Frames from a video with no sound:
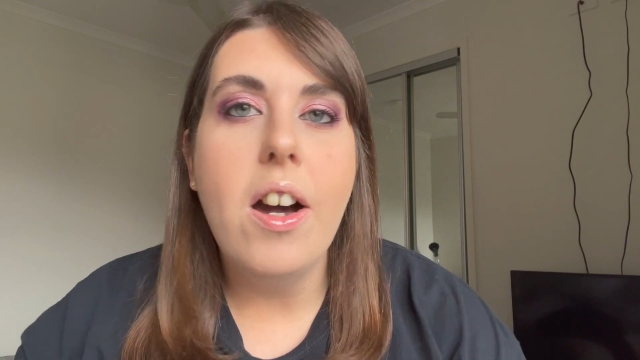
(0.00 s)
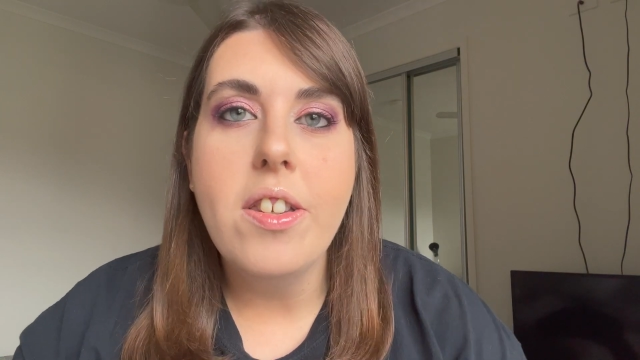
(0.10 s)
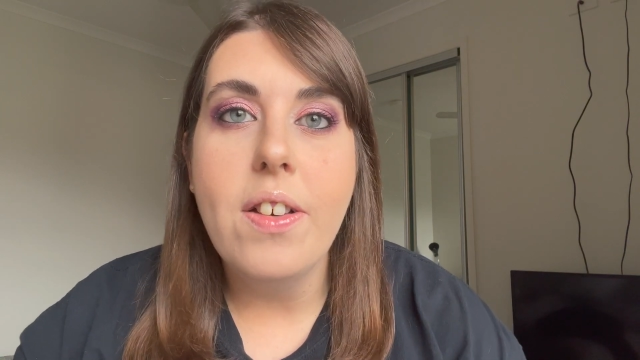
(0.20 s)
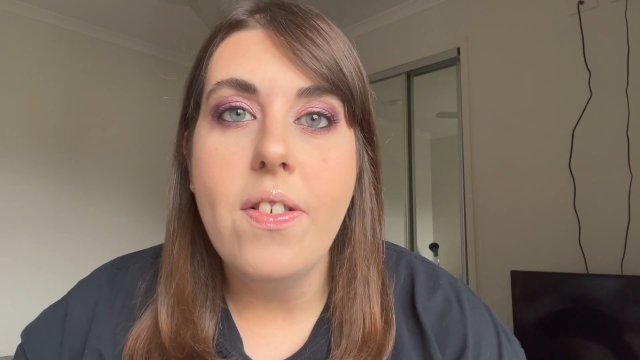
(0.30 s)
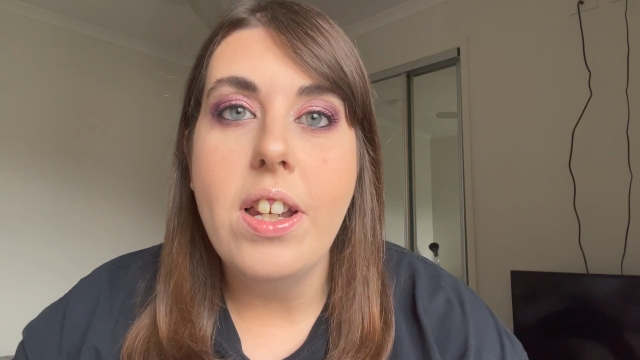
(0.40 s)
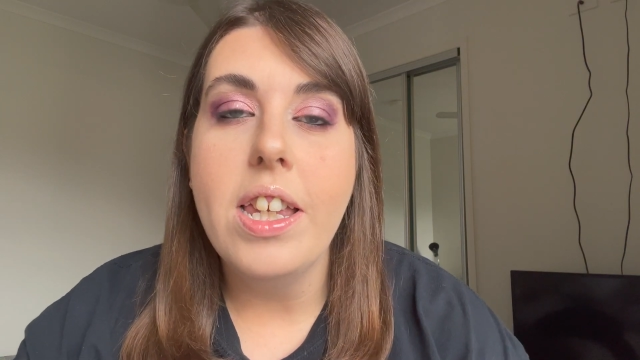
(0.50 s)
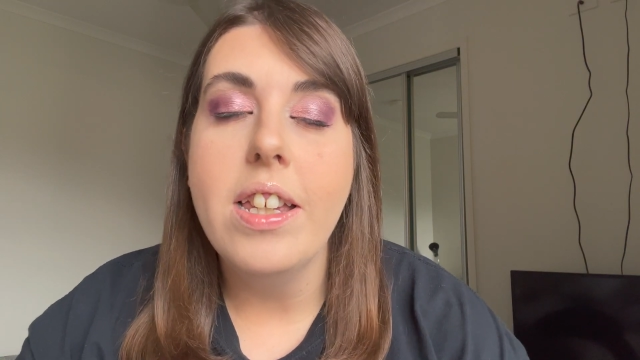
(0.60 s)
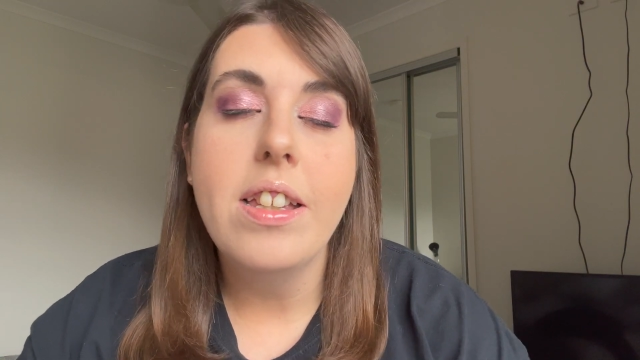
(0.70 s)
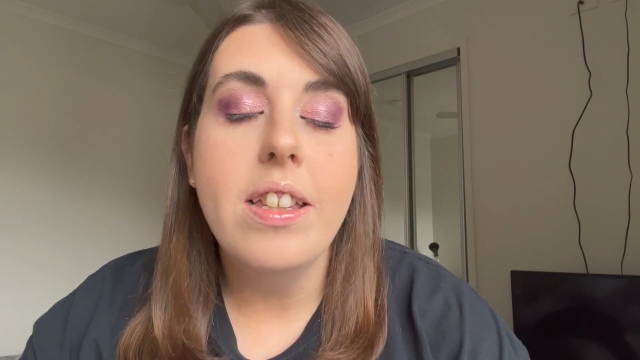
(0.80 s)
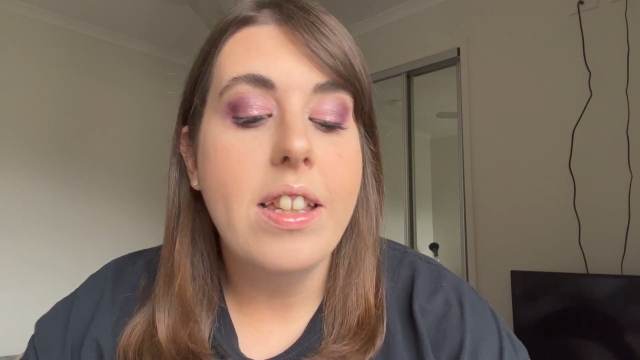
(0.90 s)
I
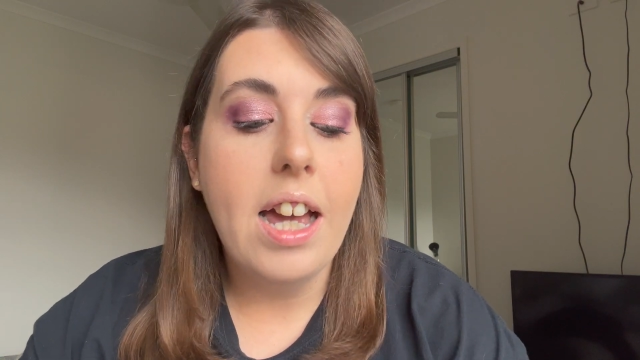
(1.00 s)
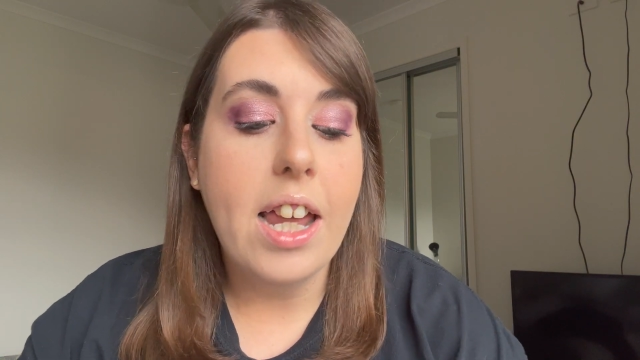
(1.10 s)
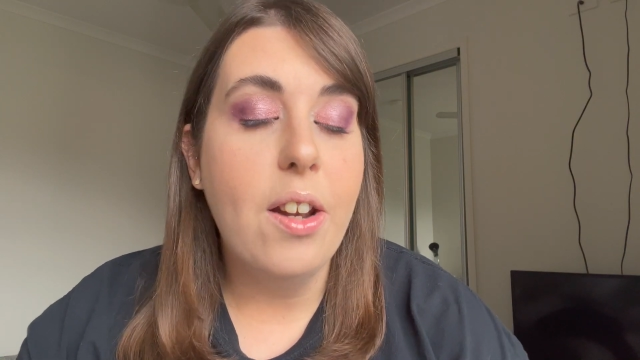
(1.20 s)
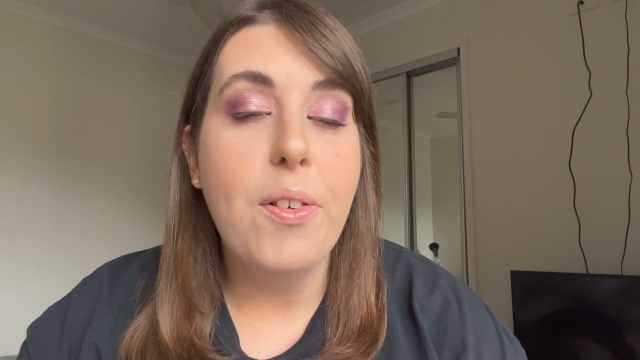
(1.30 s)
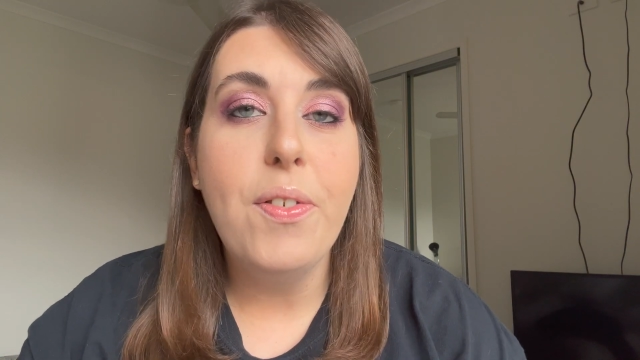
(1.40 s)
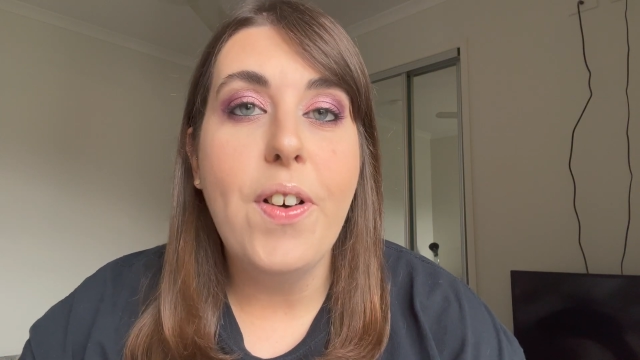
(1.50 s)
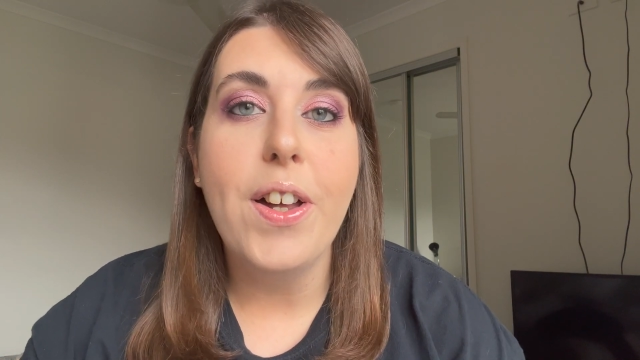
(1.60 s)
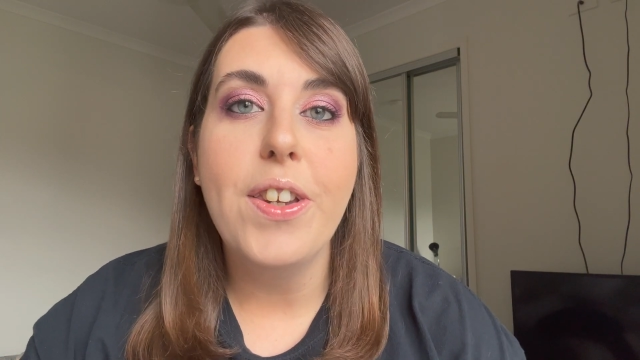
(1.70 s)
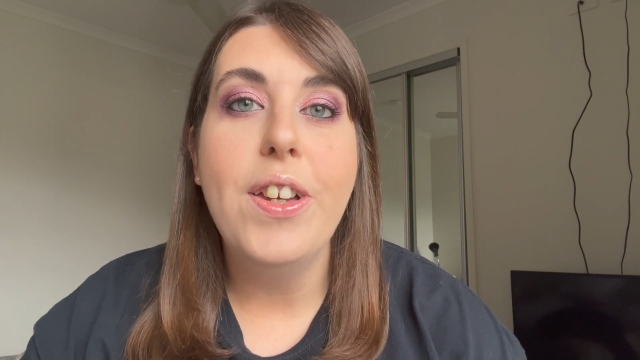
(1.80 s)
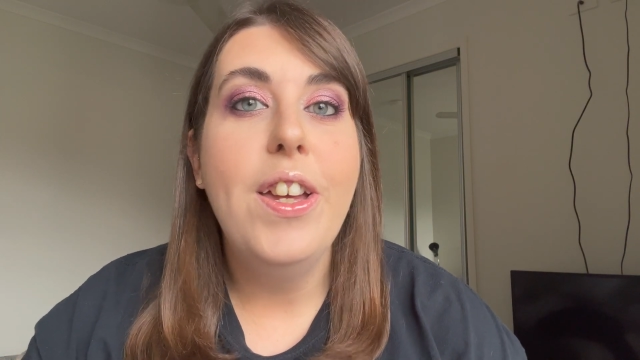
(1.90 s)
definitely had a lot of
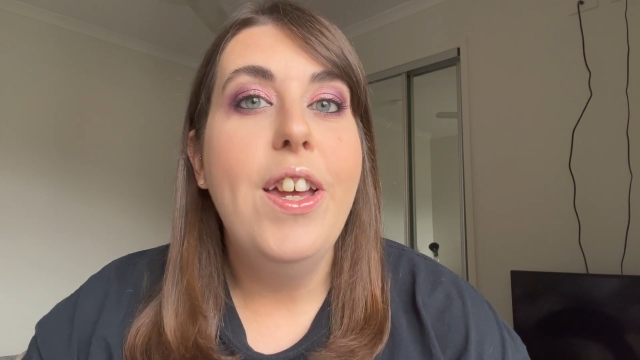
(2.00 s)
fun